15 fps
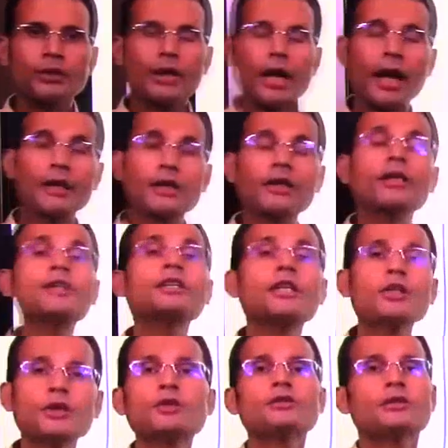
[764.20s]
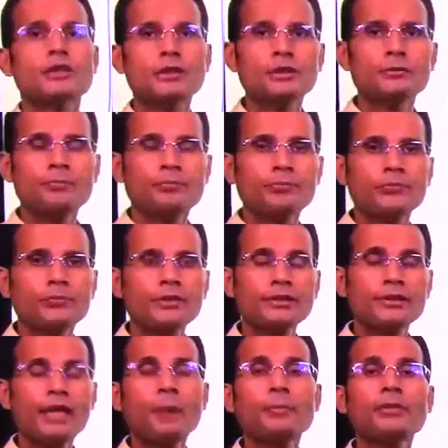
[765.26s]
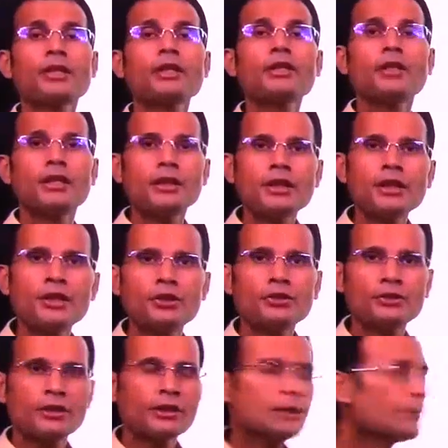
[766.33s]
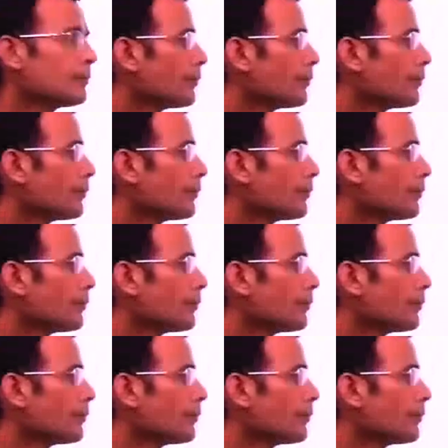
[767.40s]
And continuously, this is happening continuously.